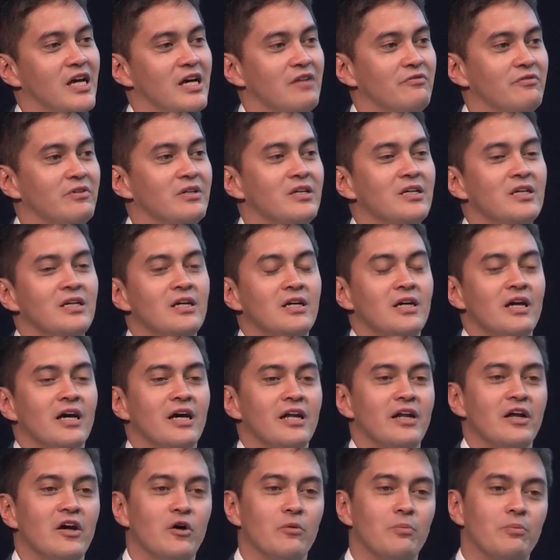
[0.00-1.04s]
have,
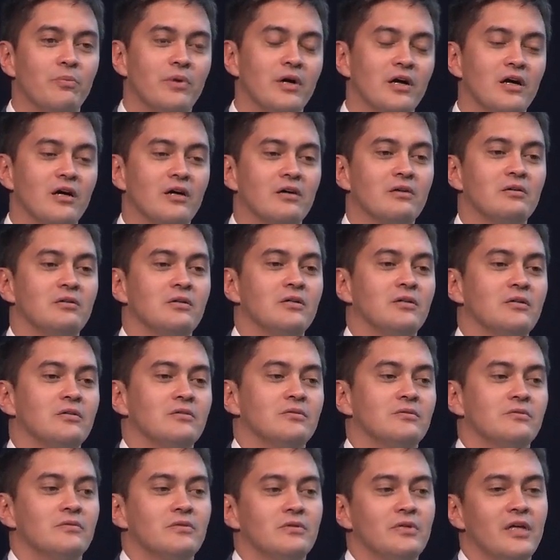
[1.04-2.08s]
and help
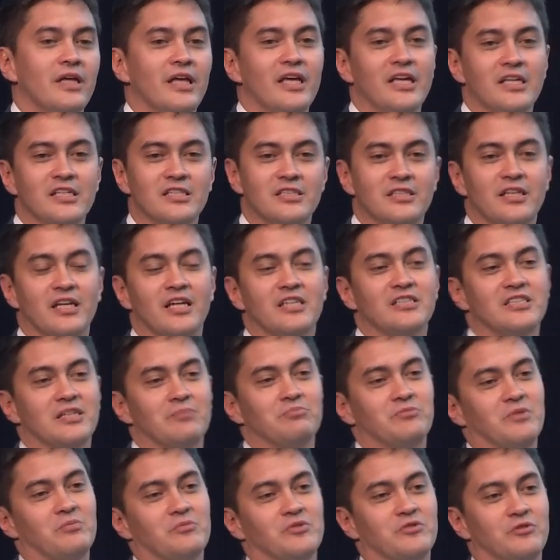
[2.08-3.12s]
ease their
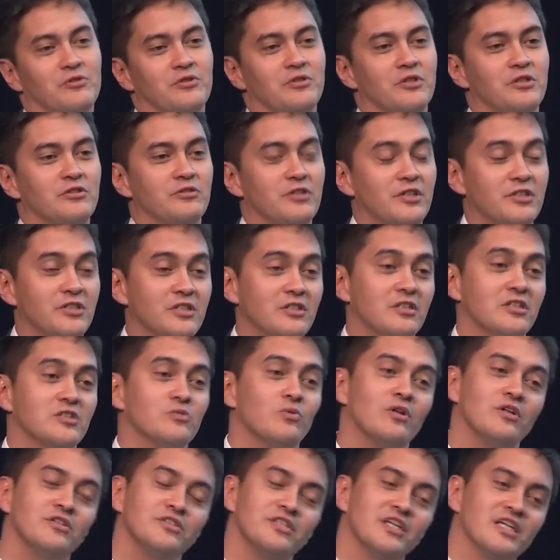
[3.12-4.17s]
symptoms through nutrition as
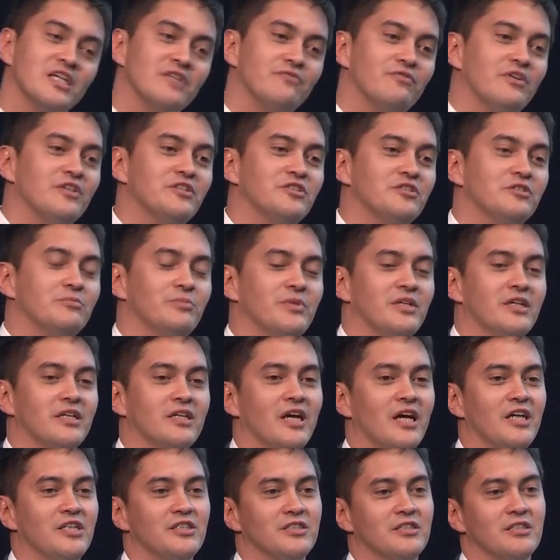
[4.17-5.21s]
well as their conventional
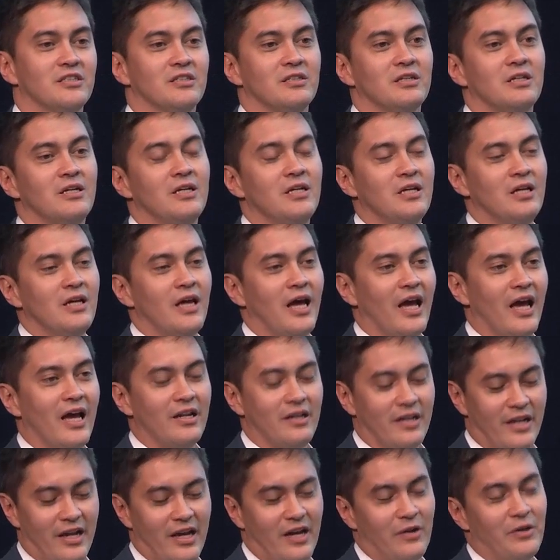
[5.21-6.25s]
medication,
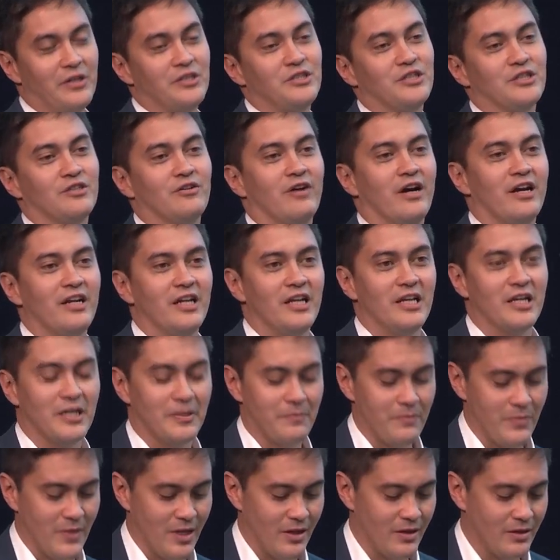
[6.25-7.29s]
and now
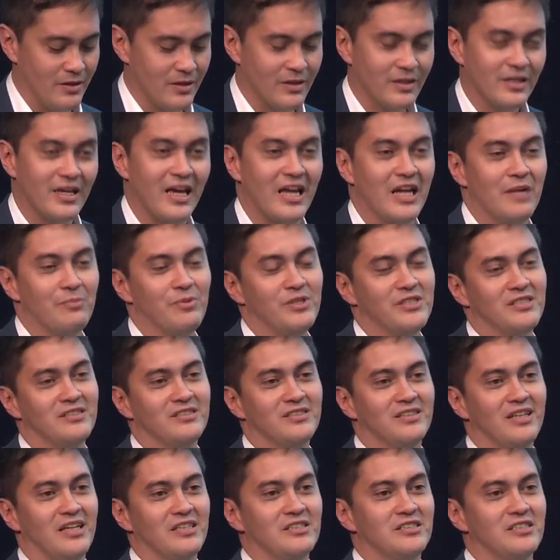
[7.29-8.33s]
integrating cannabis
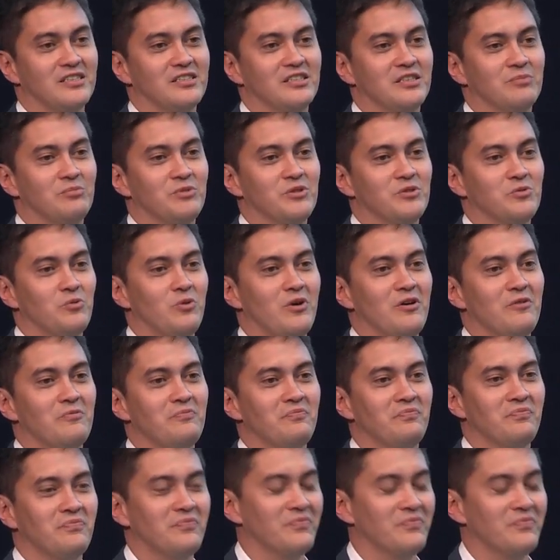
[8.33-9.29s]
into that system as well.